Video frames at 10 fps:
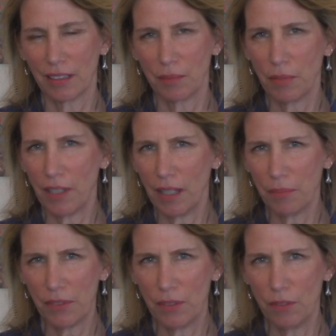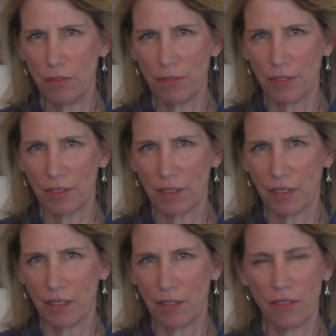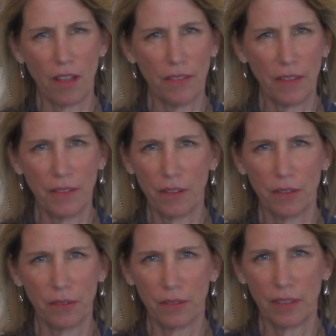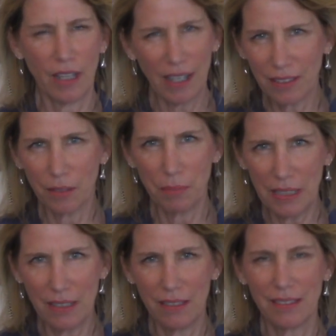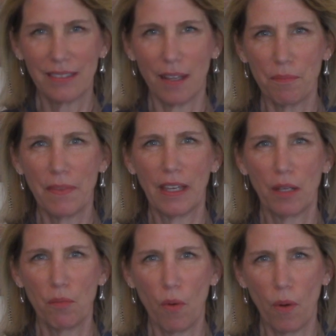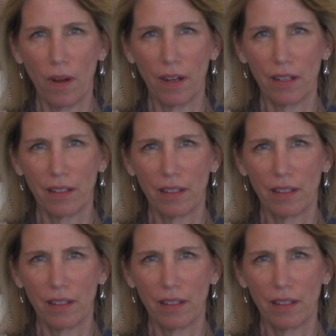Perhaps you've thought that there's got to be something more